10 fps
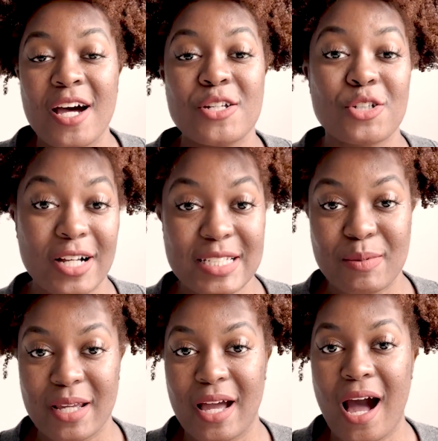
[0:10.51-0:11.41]
Trust
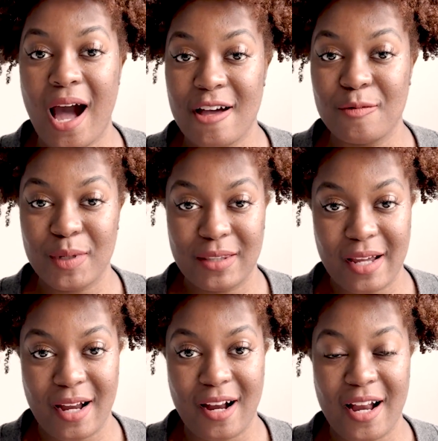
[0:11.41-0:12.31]
me, I've been
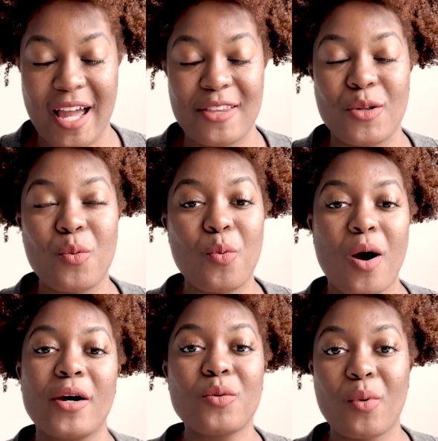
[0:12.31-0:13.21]
there. And the
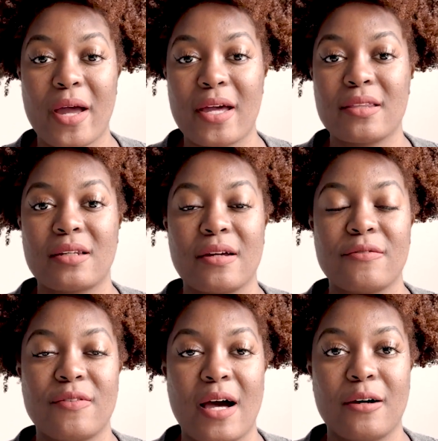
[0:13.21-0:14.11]
one way that I've
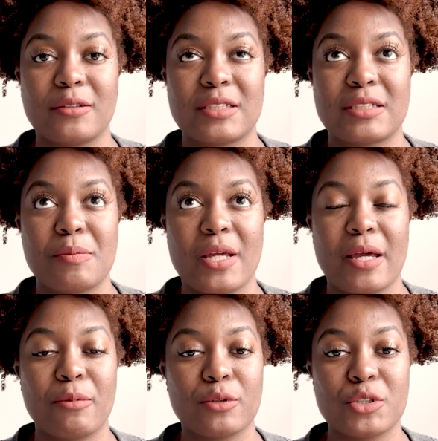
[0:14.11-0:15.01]
found to be
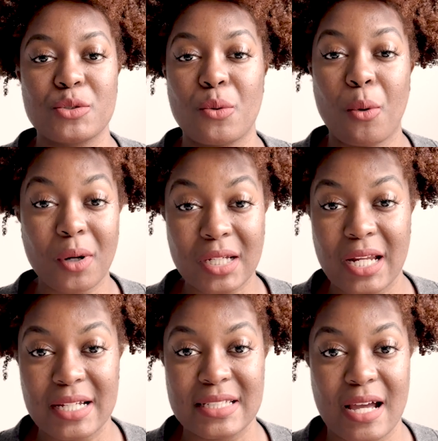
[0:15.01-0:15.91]
able to
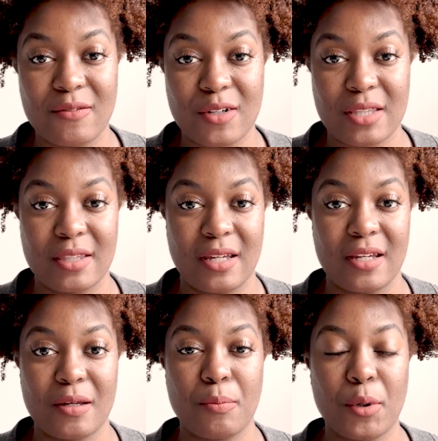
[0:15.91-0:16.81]
organize
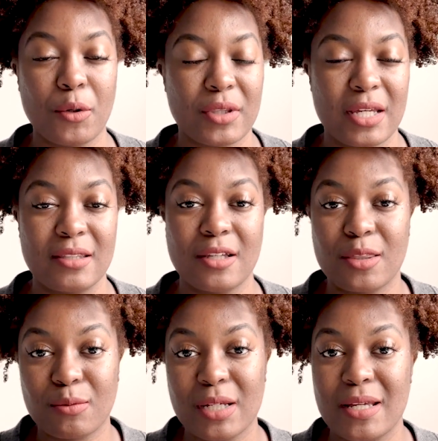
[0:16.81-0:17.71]
everything, both in the
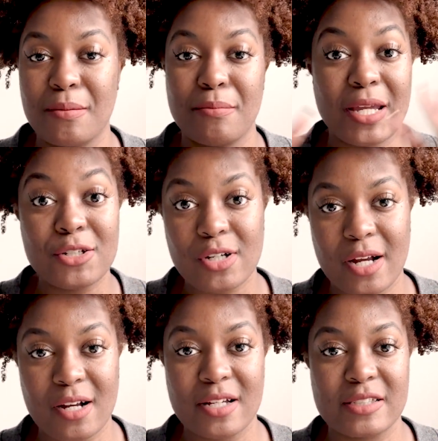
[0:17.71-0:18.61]
three major
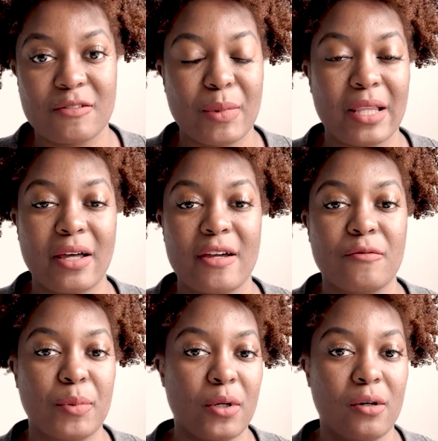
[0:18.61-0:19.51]
areas of my life,
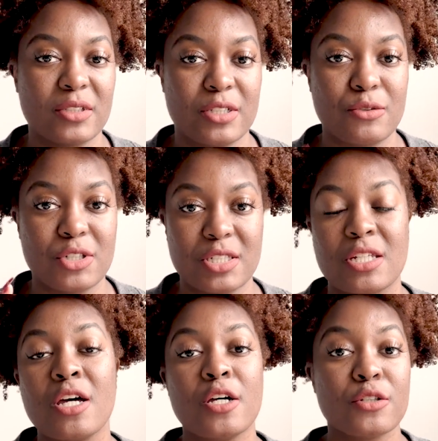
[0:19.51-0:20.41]
but also just
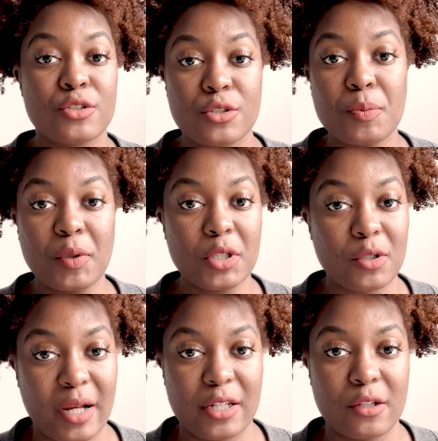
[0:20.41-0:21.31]
super
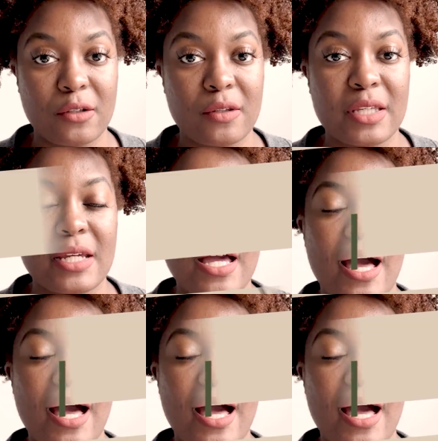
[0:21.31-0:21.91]
granularly,